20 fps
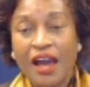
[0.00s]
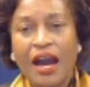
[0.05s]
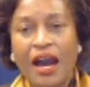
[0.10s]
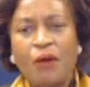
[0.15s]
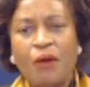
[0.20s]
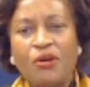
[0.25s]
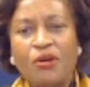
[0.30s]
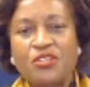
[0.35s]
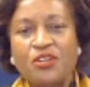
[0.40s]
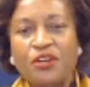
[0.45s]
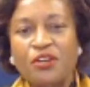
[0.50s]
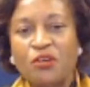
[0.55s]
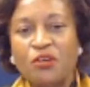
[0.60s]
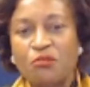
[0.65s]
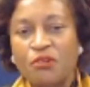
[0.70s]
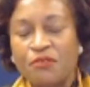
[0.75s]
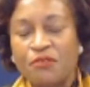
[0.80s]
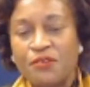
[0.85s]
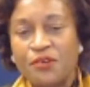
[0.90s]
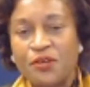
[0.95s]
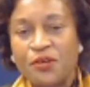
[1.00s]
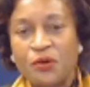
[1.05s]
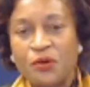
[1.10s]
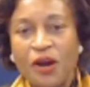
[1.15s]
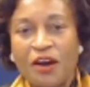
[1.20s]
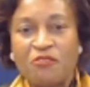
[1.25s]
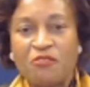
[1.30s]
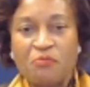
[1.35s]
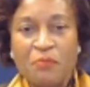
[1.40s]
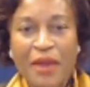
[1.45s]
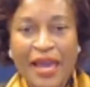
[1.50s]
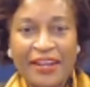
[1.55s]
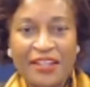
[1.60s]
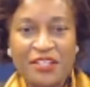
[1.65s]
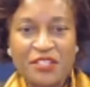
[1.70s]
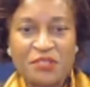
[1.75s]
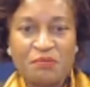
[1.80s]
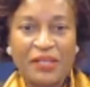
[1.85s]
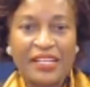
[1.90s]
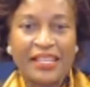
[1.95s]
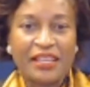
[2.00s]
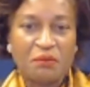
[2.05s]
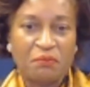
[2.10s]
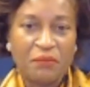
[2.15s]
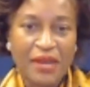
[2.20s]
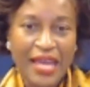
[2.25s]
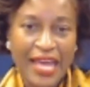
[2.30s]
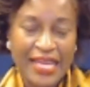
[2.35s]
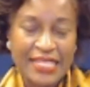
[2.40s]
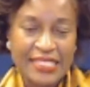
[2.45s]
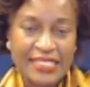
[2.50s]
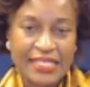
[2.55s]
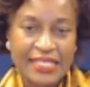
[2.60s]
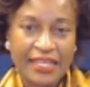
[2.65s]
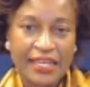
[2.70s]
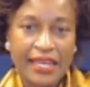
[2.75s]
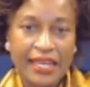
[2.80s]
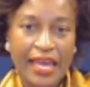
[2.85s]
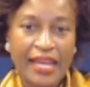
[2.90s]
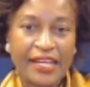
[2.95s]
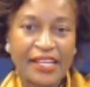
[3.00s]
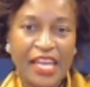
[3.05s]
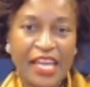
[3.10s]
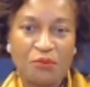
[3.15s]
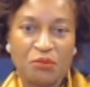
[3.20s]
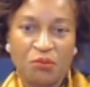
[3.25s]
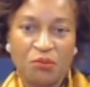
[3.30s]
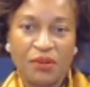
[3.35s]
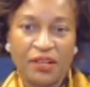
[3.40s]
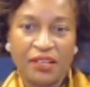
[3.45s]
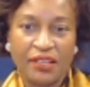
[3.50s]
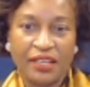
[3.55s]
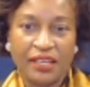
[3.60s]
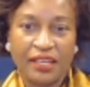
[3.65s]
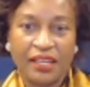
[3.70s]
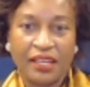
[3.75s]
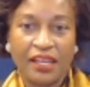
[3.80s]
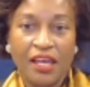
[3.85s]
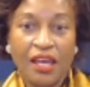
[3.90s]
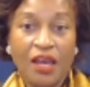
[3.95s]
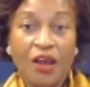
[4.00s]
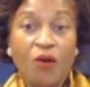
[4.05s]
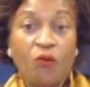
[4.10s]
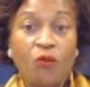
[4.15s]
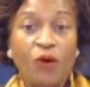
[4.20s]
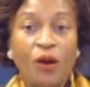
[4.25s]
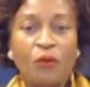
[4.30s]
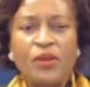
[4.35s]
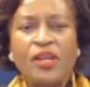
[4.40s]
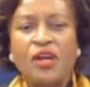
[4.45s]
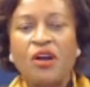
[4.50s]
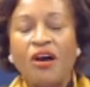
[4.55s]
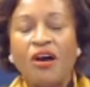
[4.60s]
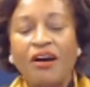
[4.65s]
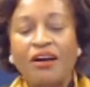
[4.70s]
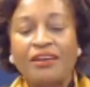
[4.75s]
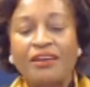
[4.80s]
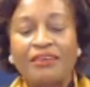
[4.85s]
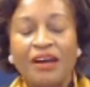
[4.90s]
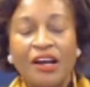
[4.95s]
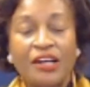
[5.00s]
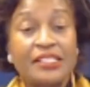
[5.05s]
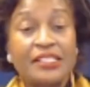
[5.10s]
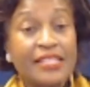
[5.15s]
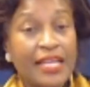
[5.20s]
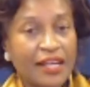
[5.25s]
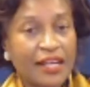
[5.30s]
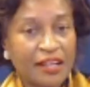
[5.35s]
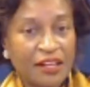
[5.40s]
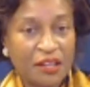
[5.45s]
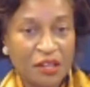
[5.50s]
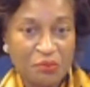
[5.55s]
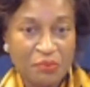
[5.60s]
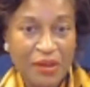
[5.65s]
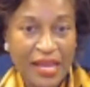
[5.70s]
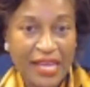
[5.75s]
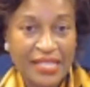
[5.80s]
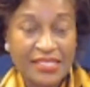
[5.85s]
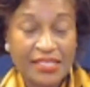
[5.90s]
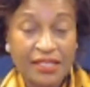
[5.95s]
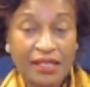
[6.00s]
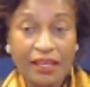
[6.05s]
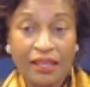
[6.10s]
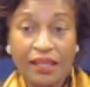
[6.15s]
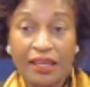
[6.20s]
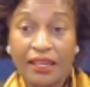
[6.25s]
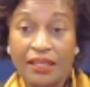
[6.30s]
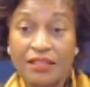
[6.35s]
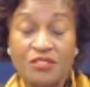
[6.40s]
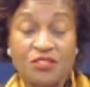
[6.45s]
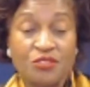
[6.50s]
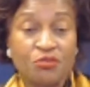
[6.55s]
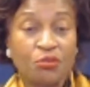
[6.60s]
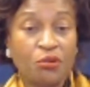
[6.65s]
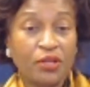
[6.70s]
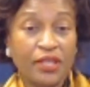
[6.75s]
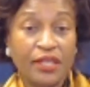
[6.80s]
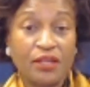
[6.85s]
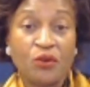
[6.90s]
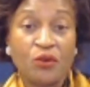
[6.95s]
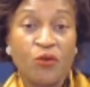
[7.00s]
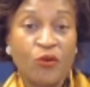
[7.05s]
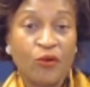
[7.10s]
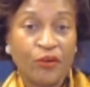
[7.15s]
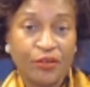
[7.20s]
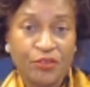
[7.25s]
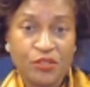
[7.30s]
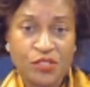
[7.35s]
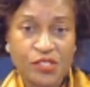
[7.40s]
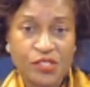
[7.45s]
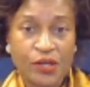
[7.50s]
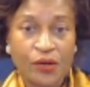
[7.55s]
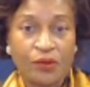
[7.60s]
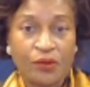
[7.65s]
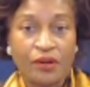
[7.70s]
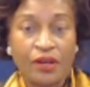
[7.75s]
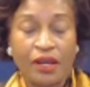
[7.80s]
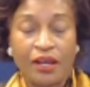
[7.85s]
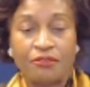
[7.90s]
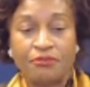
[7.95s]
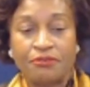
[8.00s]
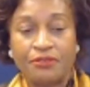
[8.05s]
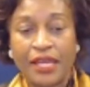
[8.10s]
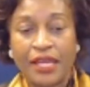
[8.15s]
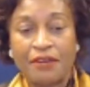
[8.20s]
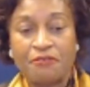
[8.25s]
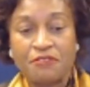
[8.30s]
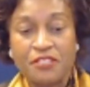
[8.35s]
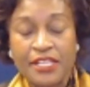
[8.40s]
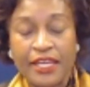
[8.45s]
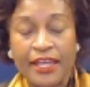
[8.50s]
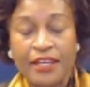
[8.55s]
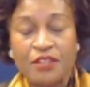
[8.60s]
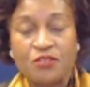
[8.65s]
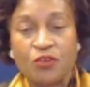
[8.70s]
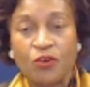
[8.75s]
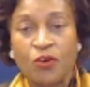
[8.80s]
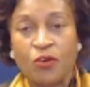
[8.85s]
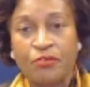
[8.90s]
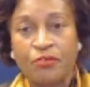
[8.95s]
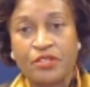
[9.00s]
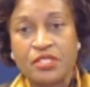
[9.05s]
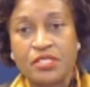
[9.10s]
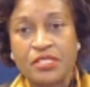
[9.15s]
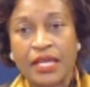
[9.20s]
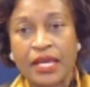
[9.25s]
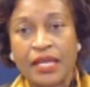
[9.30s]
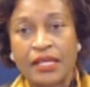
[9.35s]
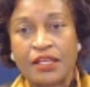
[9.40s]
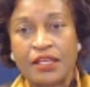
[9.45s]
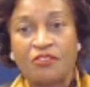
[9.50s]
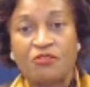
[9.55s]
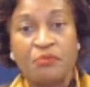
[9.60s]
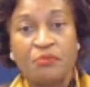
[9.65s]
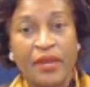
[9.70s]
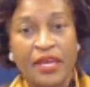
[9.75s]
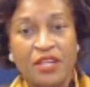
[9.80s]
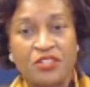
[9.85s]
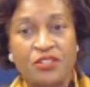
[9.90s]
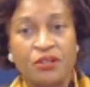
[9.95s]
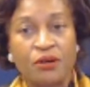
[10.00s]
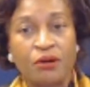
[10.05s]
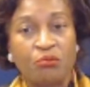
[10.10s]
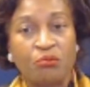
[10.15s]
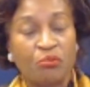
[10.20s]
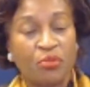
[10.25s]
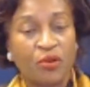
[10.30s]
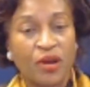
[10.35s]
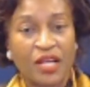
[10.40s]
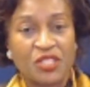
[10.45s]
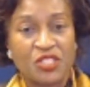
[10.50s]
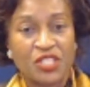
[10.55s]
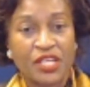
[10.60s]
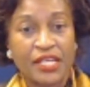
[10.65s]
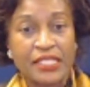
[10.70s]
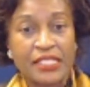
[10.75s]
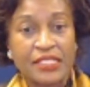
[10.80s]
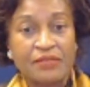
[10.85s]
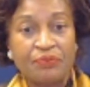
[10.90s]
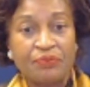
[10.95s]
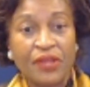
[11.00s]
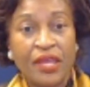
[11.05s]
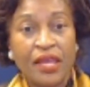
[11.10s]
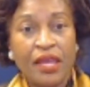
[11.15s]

Our internal review of management capacity and capability, what we call our technical capacity, is truly a cornerstone of FTA's oversight of major projects.